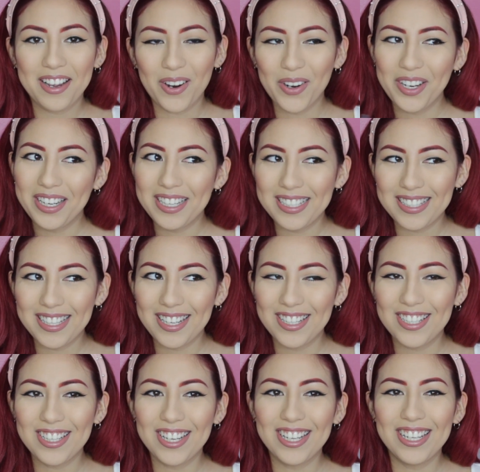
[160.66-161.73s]

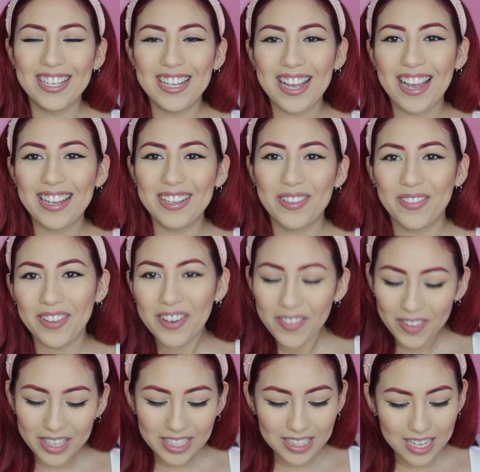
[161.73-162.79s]
organization kind of
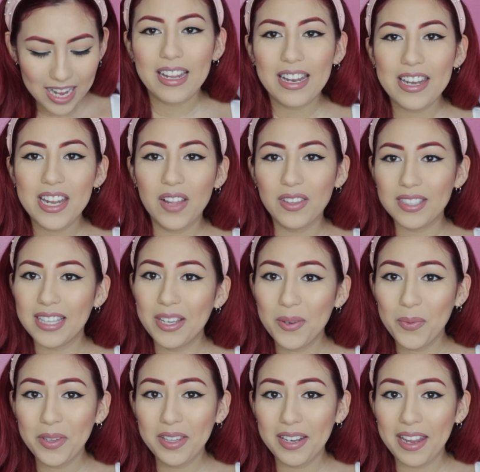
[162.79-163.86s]
favorite. Now the
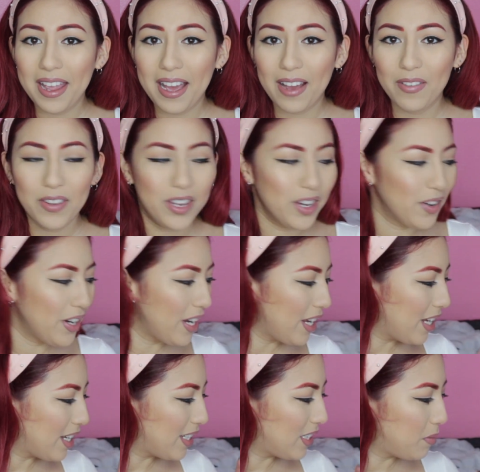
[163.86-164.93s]
second one that I have here
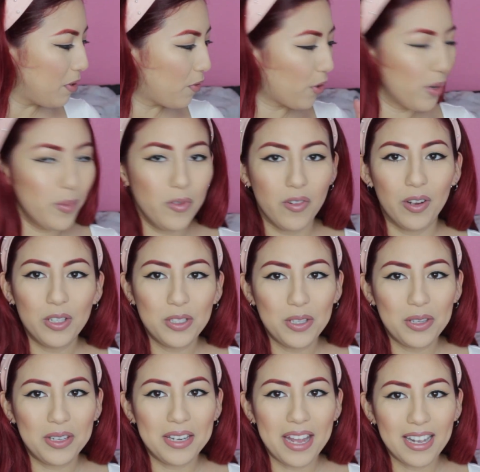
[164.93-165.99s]
is, before we move on to
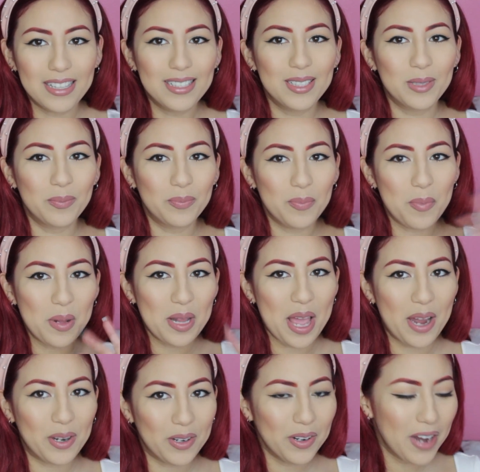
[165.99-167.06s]
the next
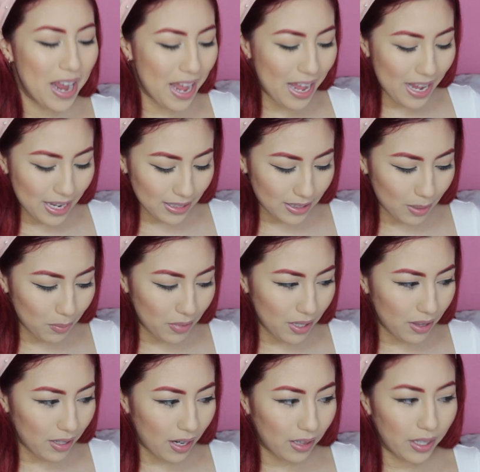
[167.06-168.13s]
planner, is
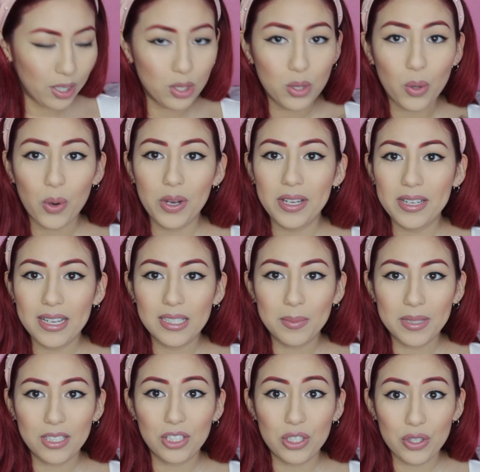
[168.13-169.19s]
something that I like to organize
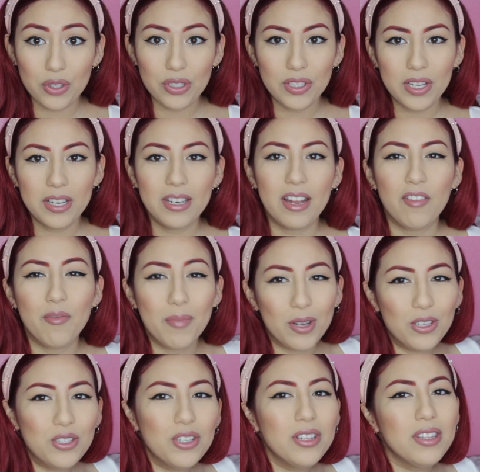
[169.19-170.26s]
my stickers in, and I've
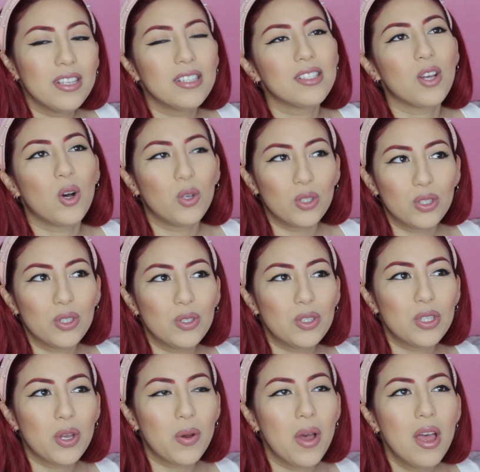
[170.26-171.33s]
mentioned this also,
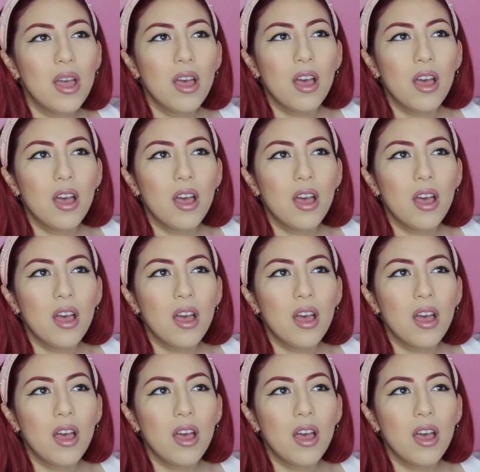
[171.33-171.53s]
so